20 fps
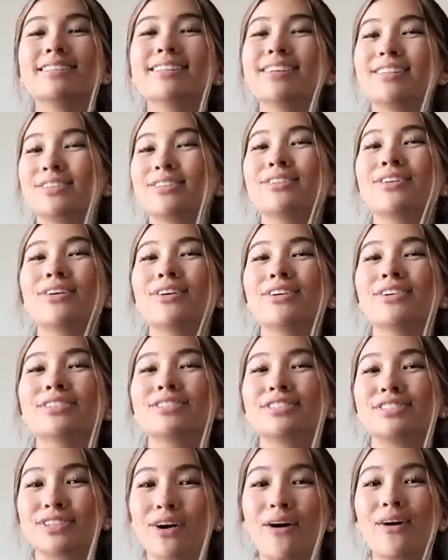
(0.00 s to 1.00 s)
little
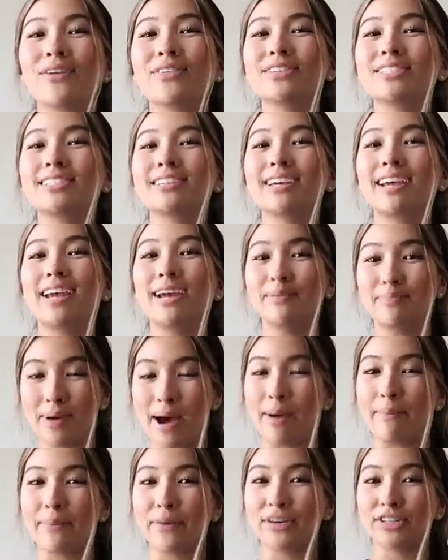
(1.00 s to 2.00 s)
salt and
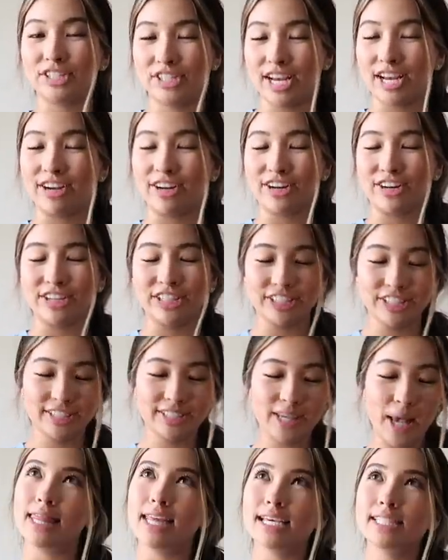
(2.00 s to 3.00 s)
pepper shakers.
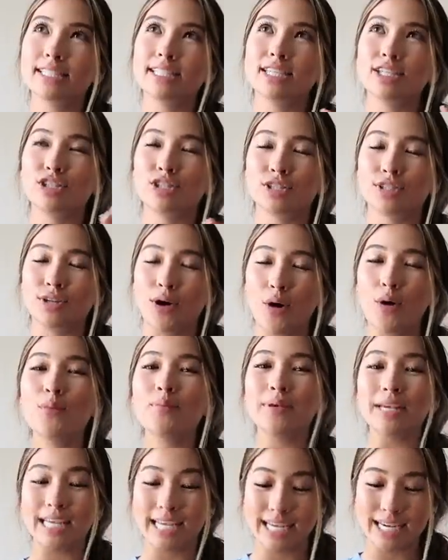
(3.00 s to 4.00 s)
This is so
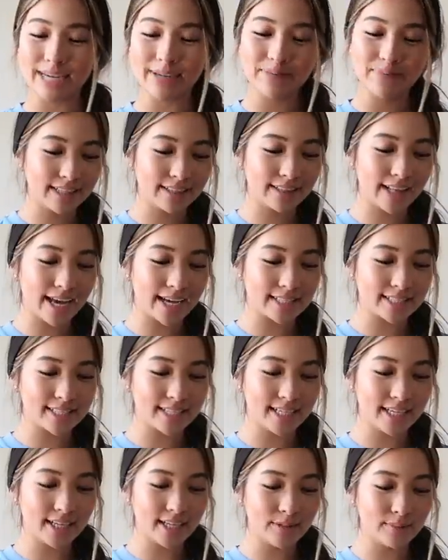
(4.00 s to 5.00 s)
me.
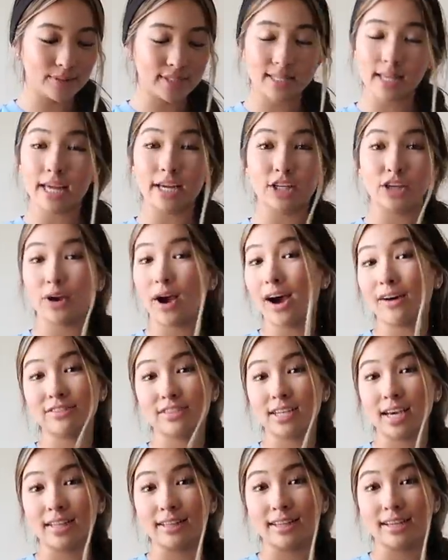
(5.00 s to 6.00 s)
Lexi was like, you have
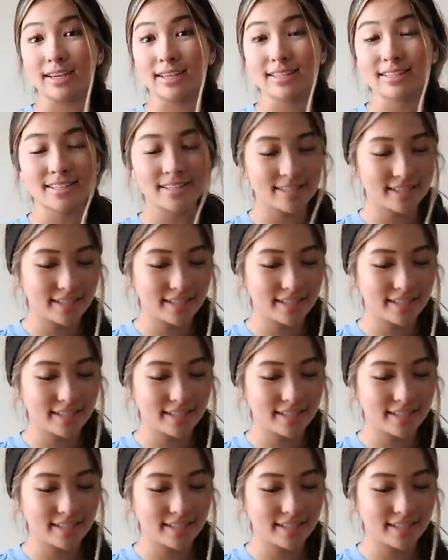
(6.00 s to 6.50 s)
to get this.